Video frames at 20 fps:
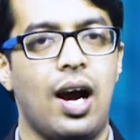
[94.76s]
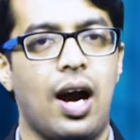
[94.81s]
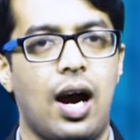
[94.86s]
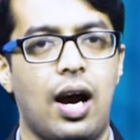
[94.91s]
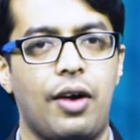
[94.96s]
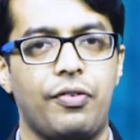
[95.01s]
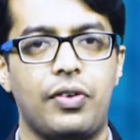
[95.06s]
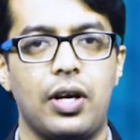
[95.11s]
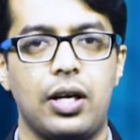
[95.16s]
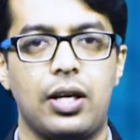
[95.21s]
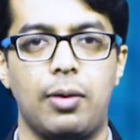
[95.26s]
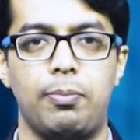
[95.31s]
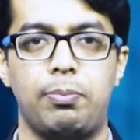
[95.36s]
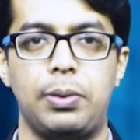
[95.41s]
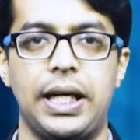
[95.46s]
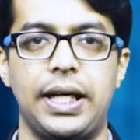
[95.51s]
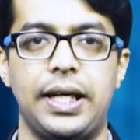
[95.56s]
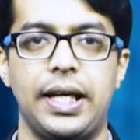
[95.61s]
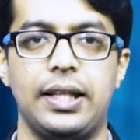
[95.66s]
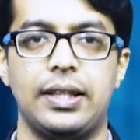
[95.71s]
After
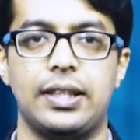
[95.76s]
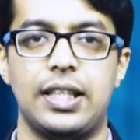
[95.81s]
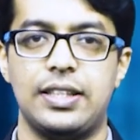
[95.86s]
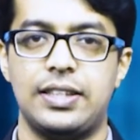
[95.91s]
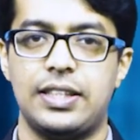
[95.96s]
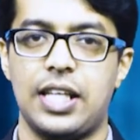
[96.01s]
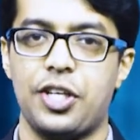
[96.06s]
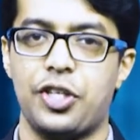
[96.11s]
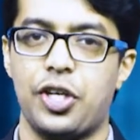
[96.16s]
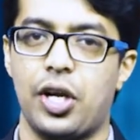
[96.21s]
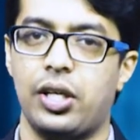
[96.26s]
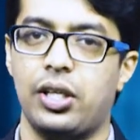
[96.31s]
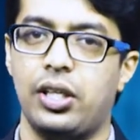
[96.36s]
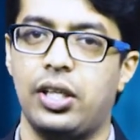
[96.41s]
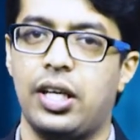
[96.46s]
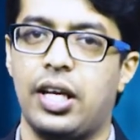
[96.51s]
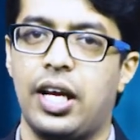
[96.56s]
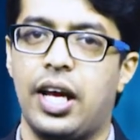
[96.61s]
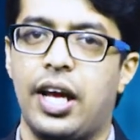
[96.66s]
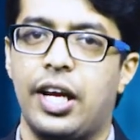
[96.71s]
completing this
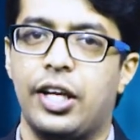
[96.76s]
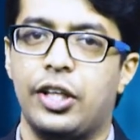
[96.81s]
session,